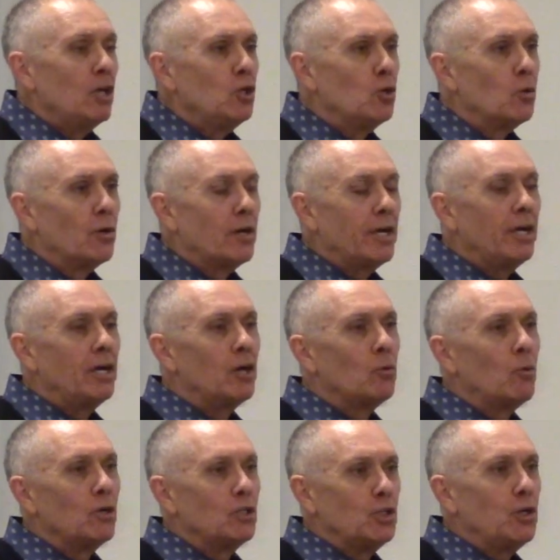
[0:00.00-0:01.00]
You'll
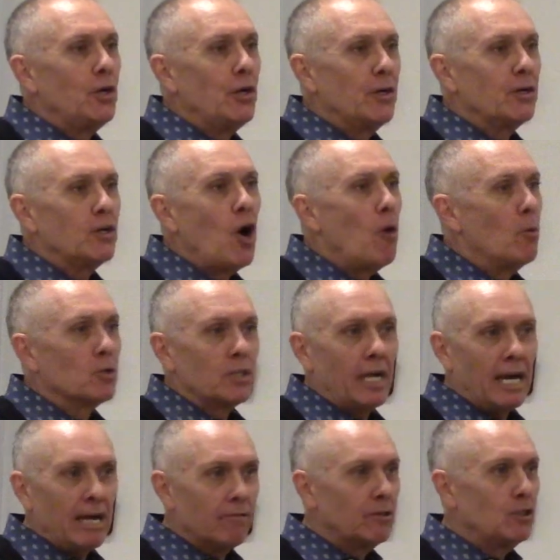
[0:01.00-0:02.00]
hear what you hear in almost
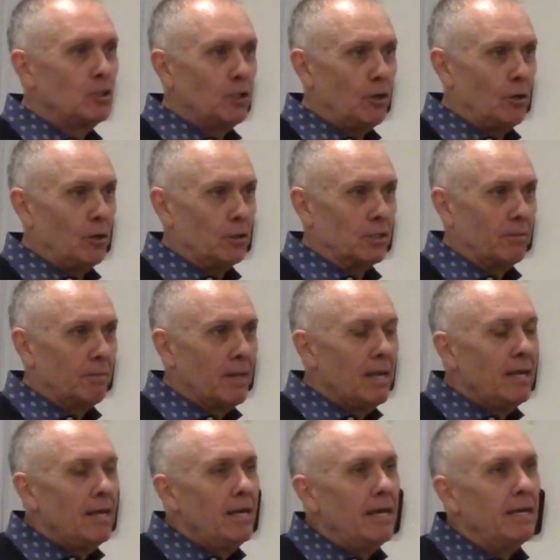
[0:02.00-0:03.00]
every church.
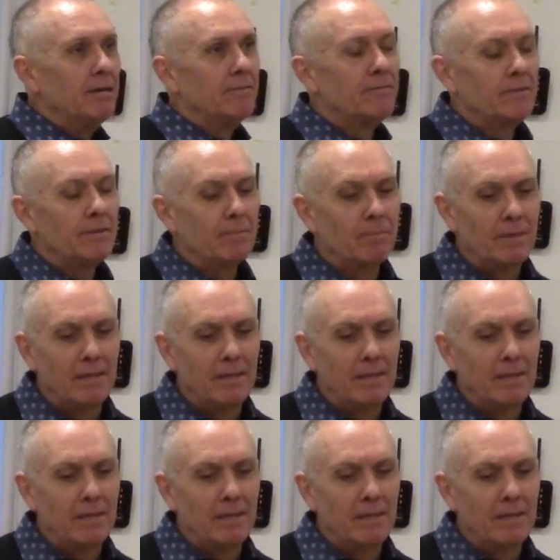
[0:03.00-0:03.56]
If